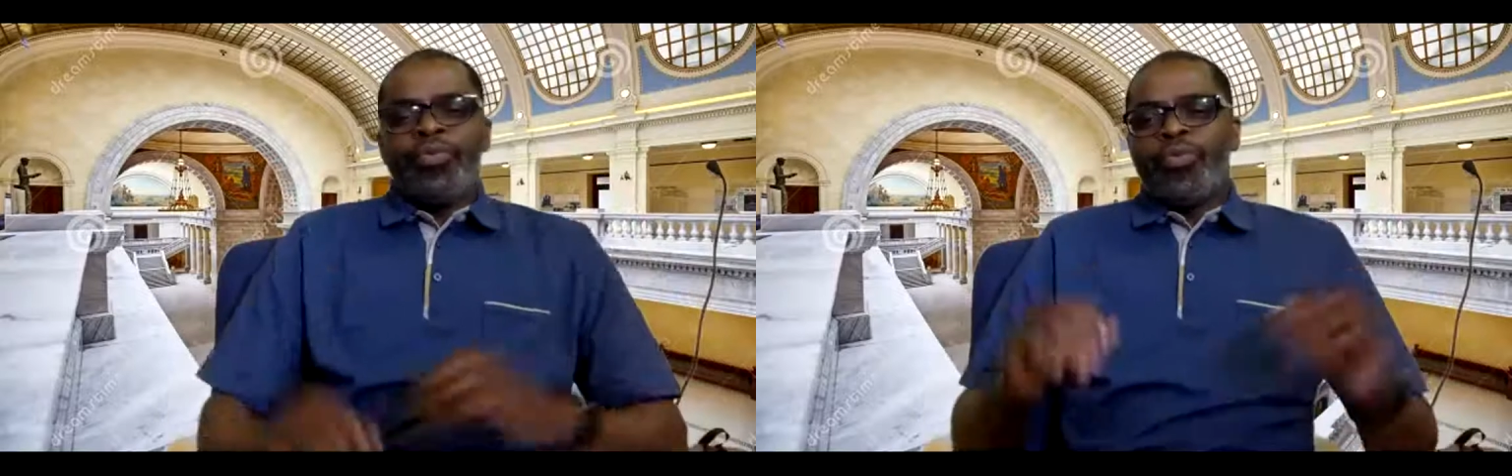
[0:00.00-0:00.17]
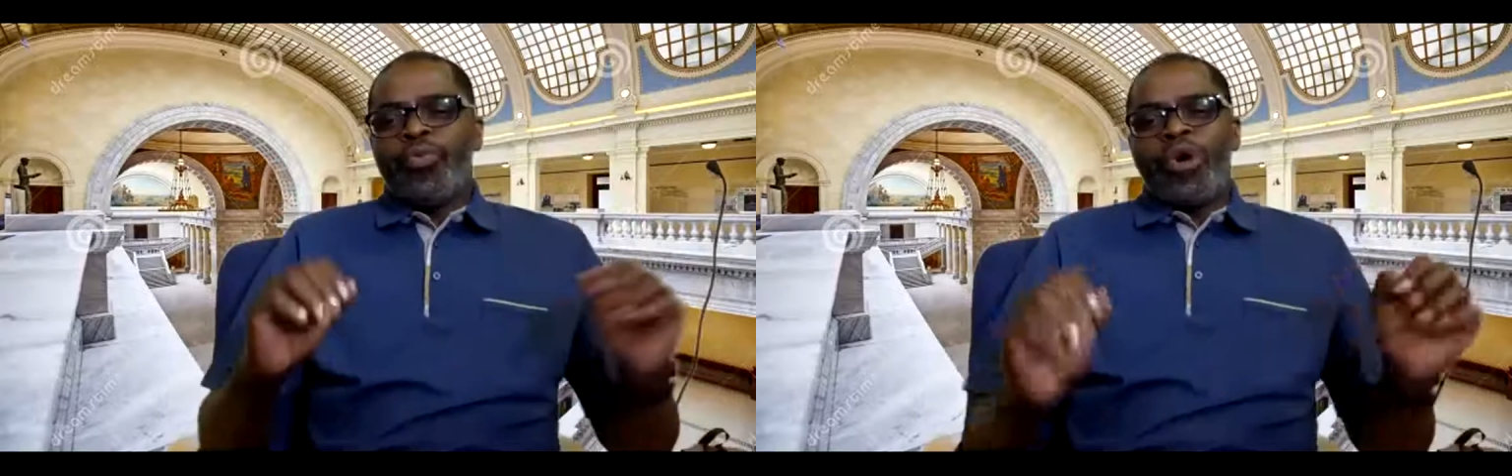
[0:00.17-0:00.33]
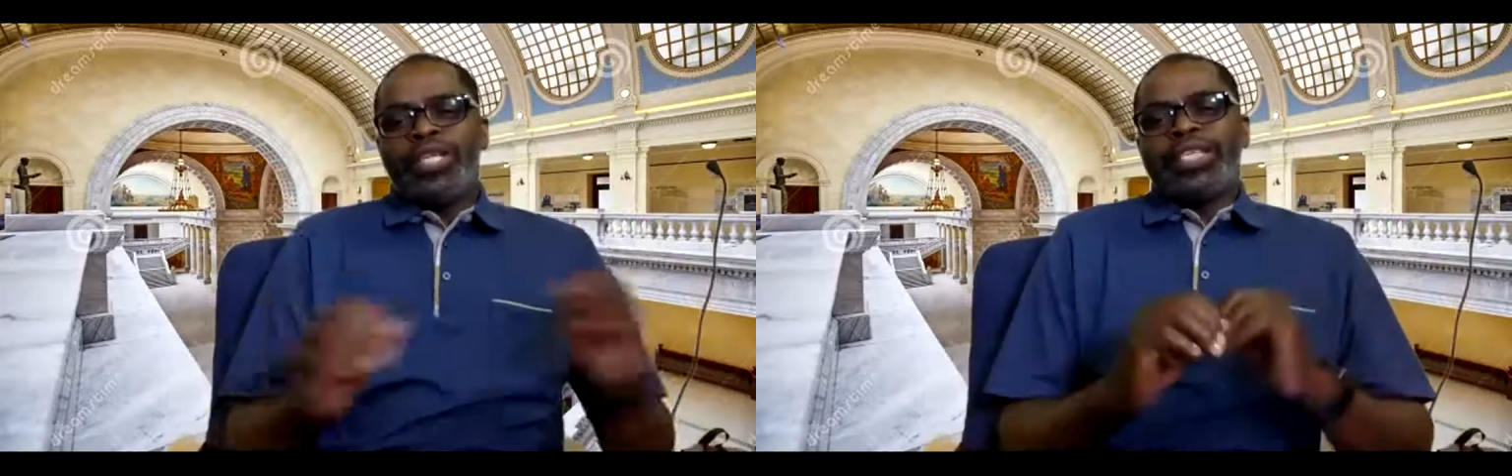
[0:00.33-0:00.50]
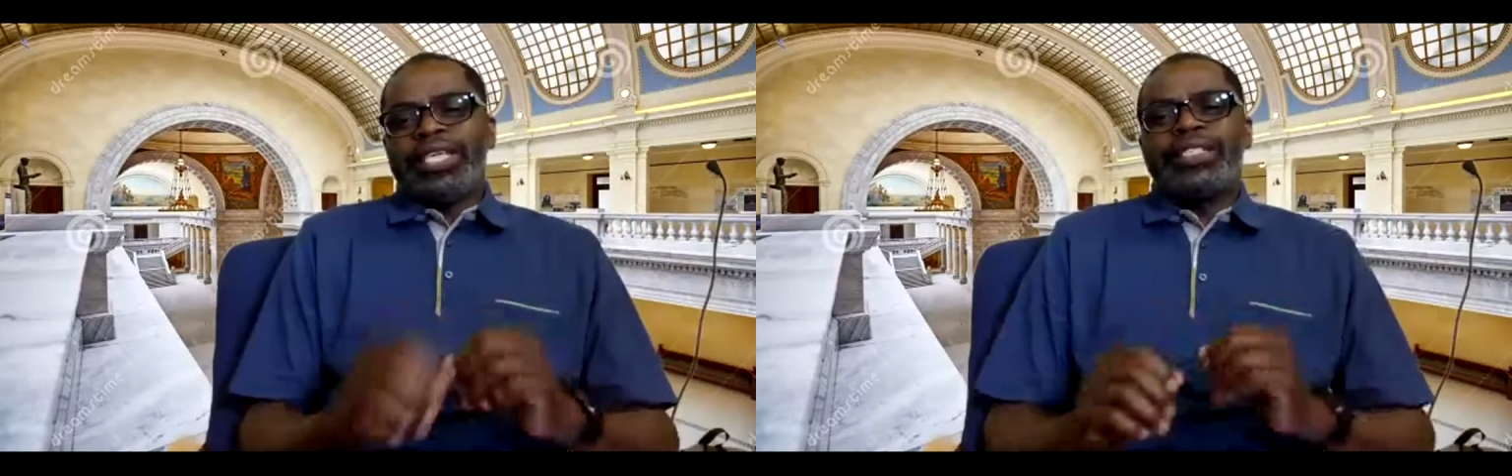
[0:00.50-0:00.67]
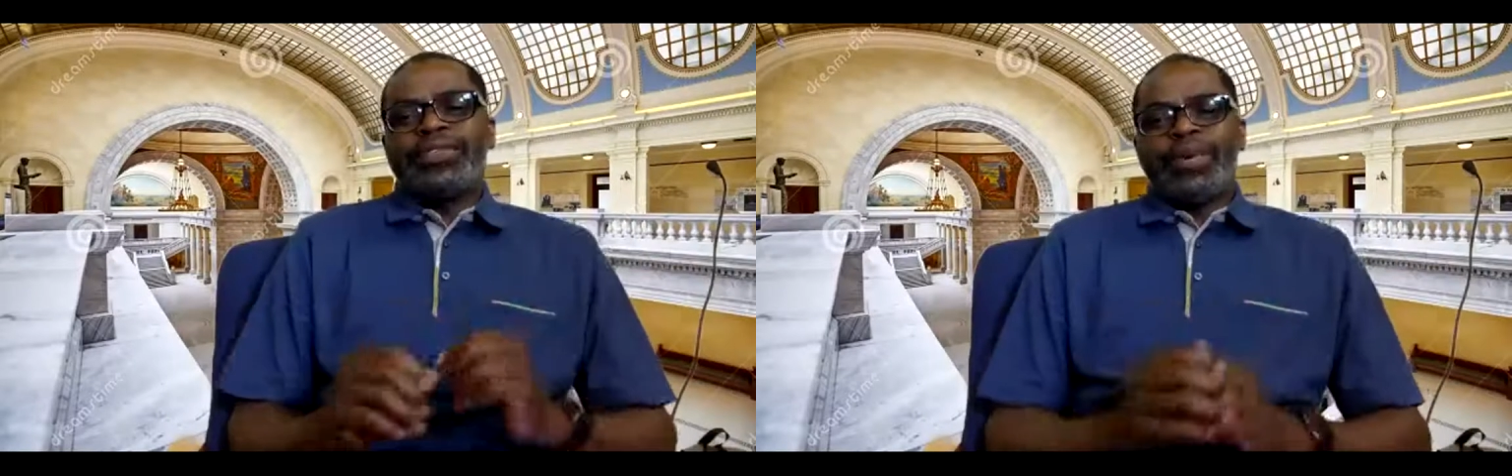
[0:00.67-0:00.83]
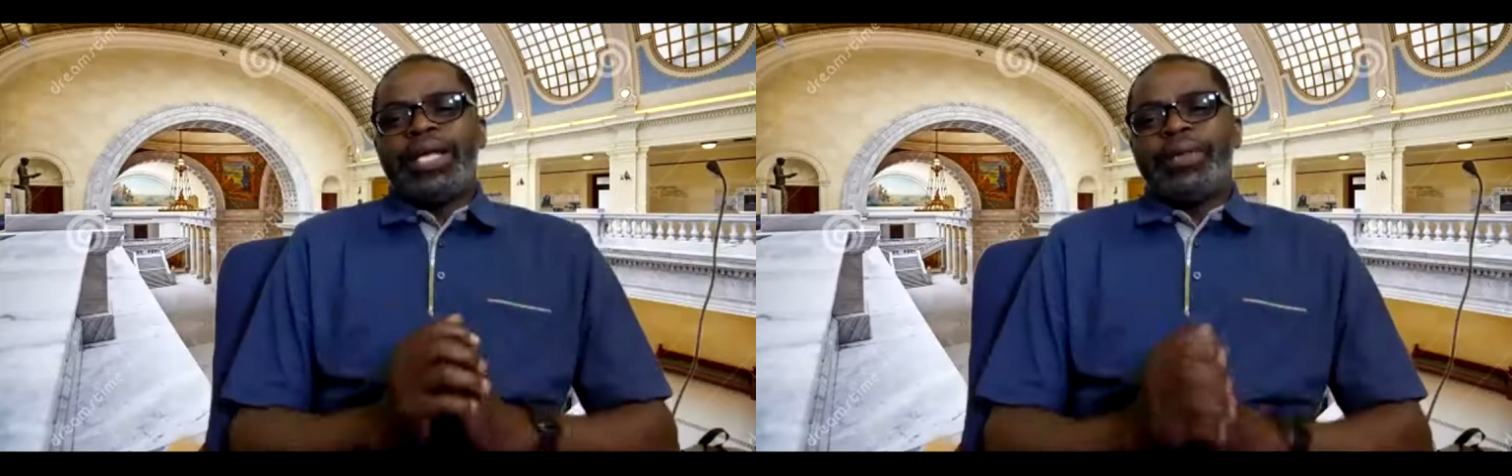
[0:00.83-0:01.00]
what
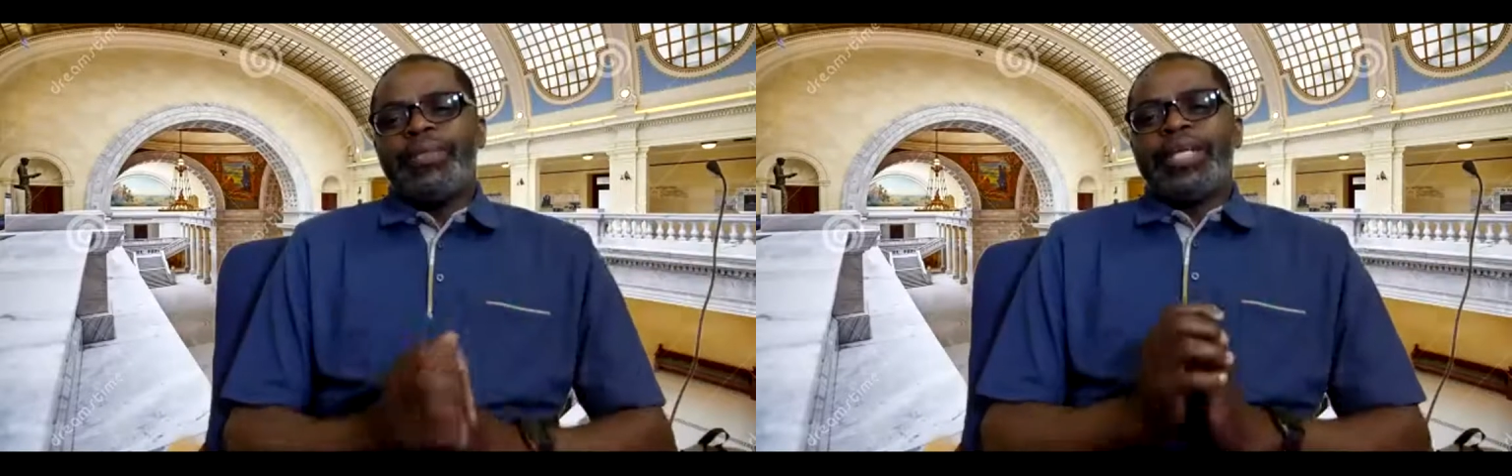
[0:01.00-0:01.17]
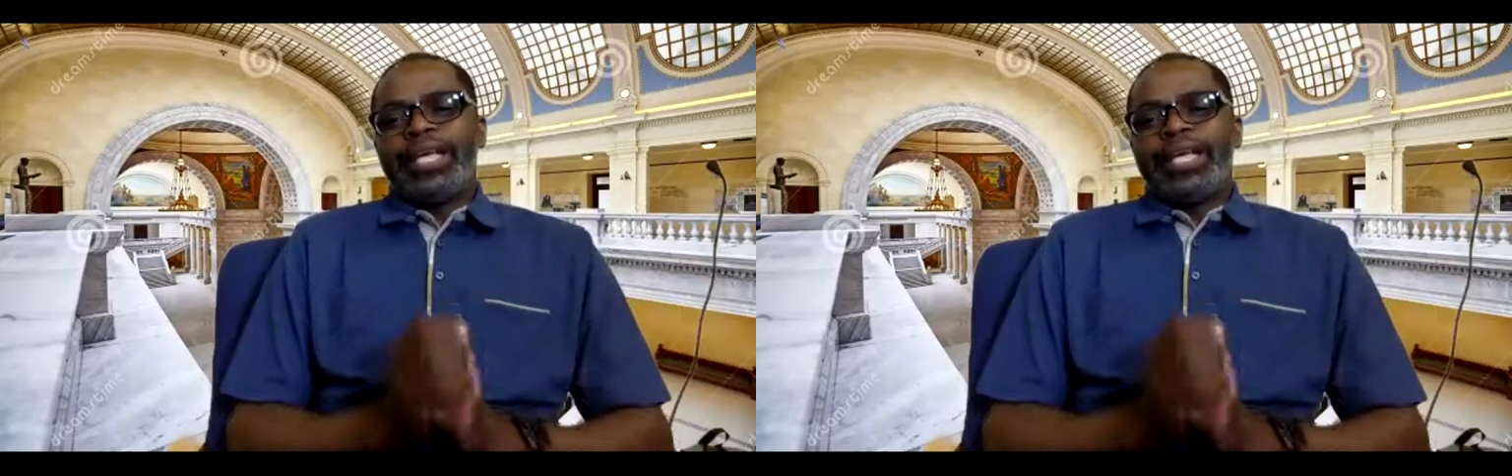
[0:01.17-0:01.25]
is pandemic